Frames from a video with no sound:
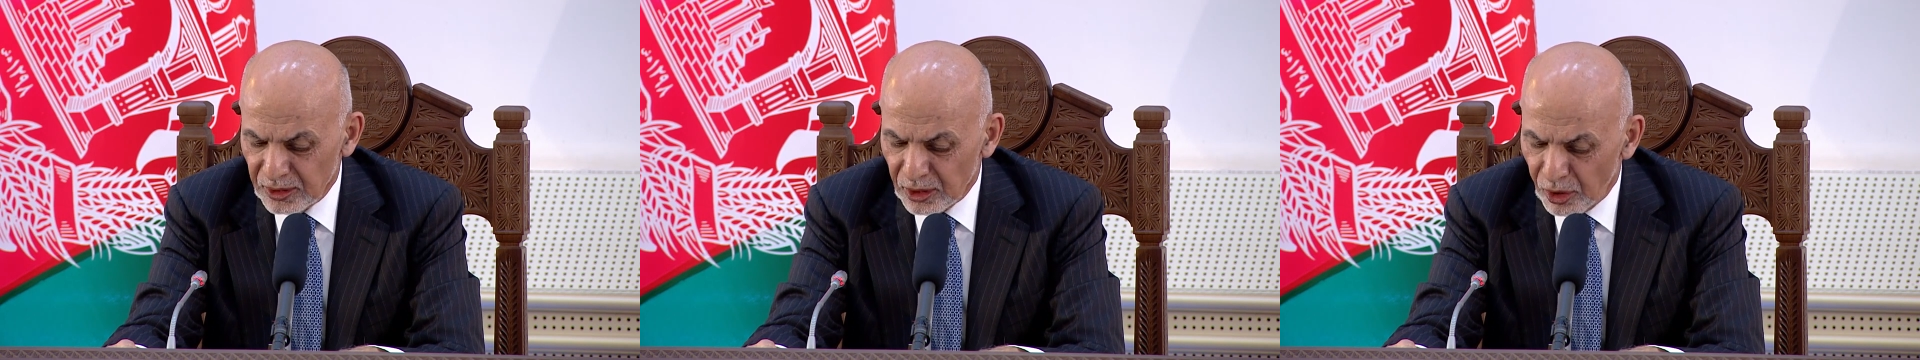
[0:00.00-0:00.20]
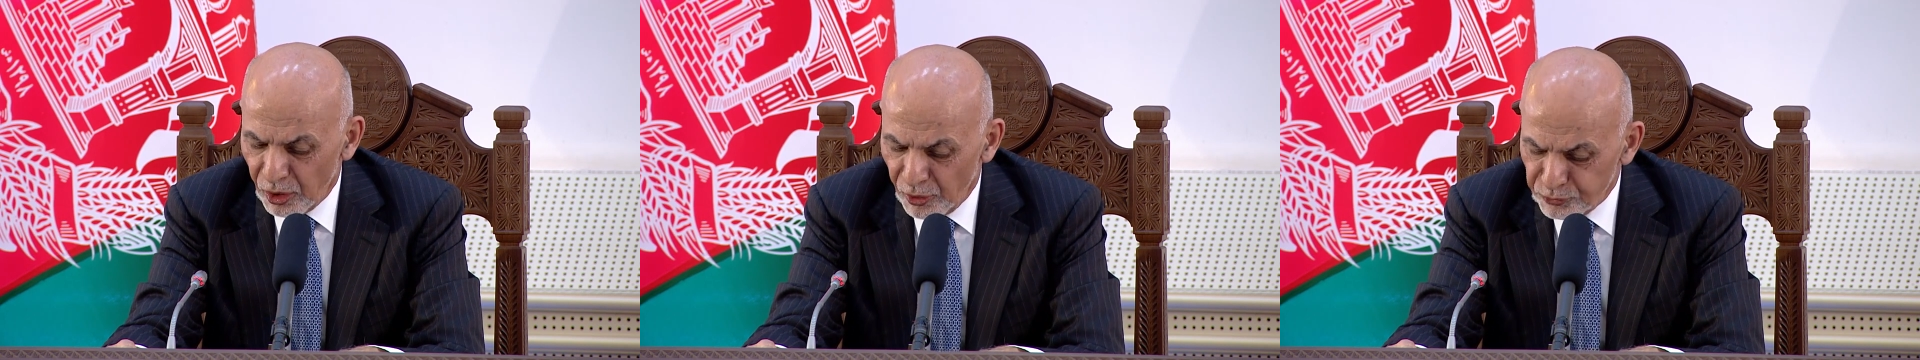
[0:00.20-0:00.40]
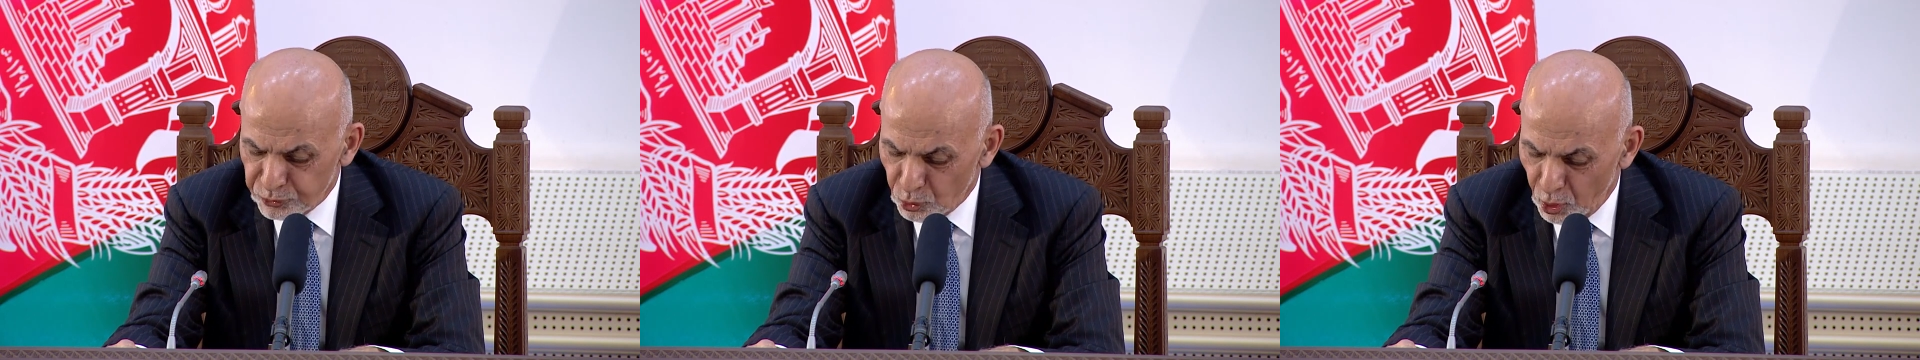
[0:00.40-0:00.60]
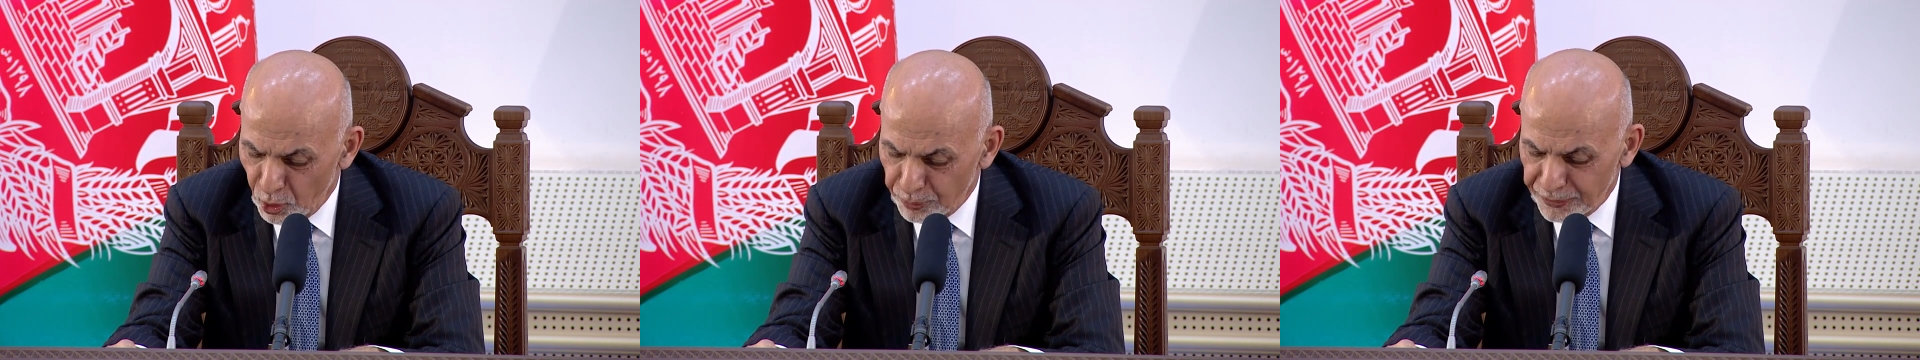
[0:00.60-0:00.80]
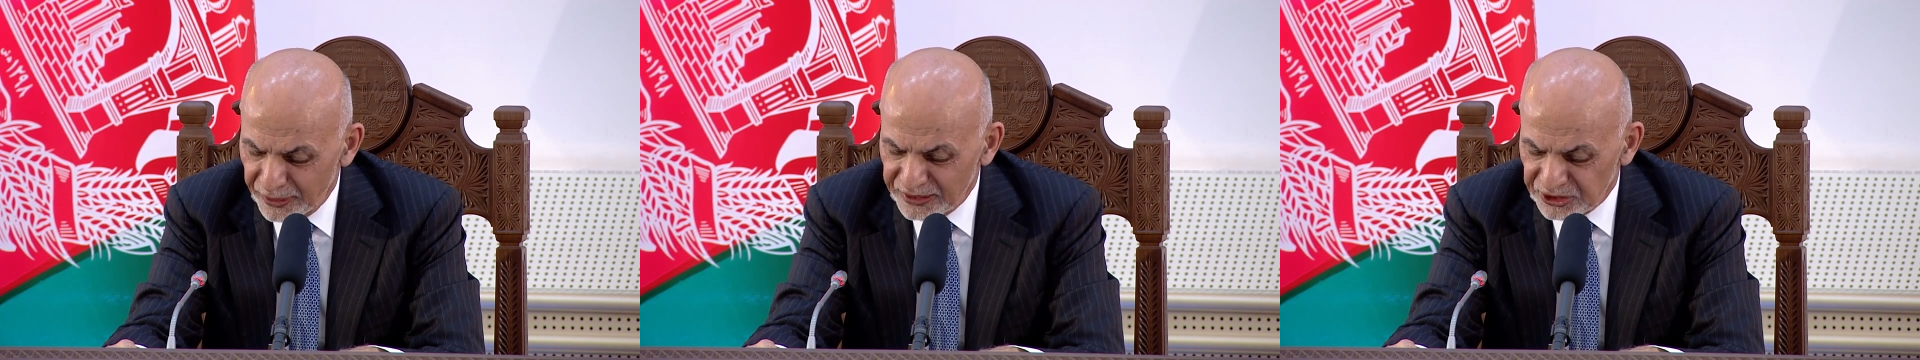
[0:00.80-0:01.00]
of
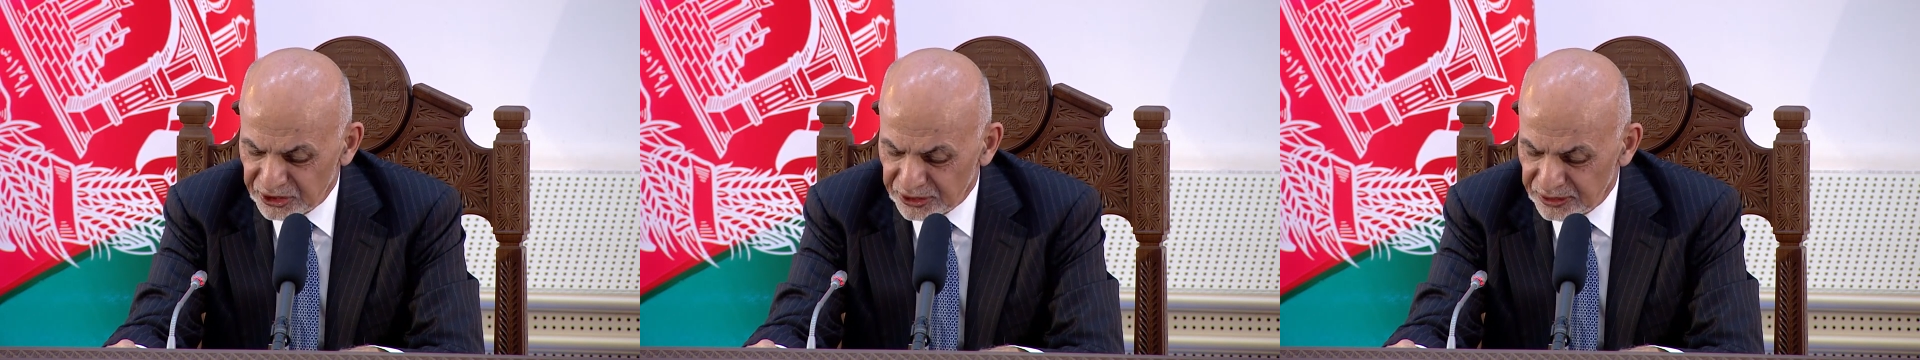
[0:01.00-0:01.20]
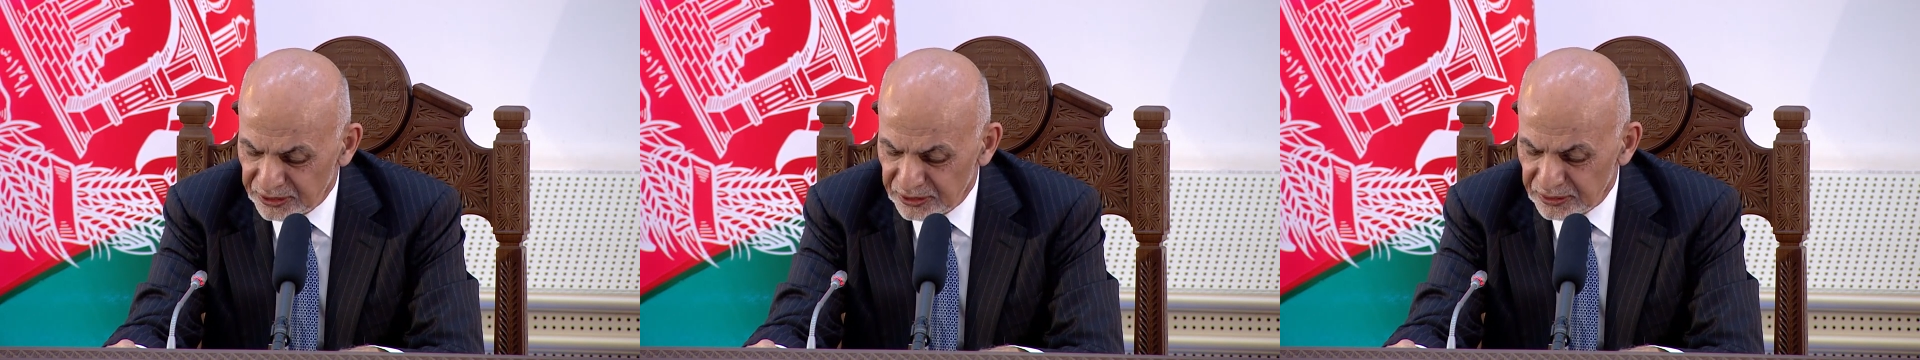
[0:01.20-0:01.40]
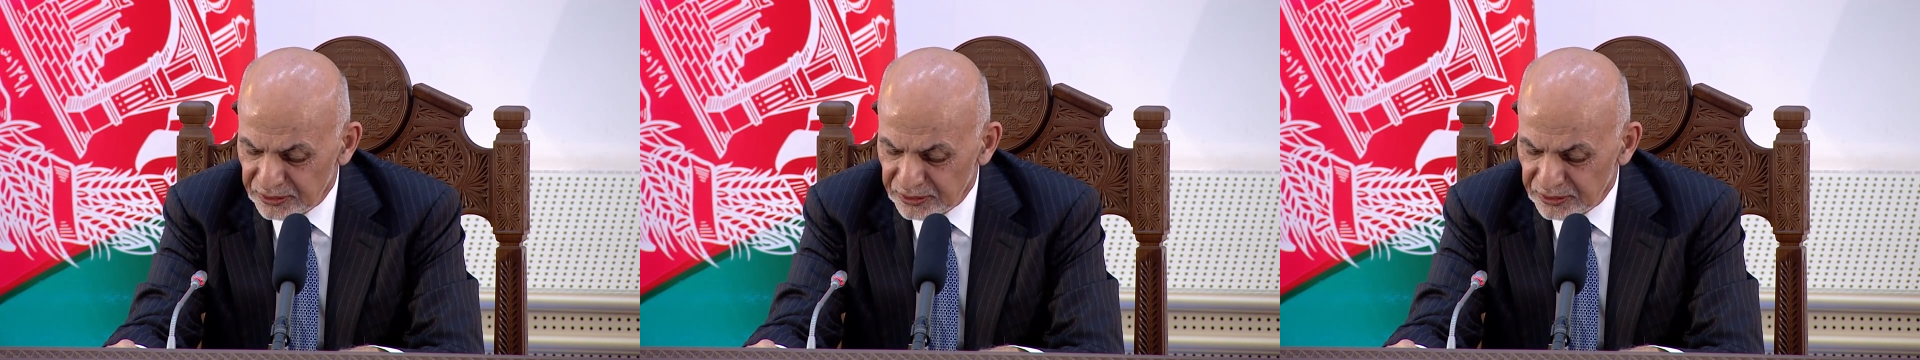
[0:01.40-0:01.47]
cooperation,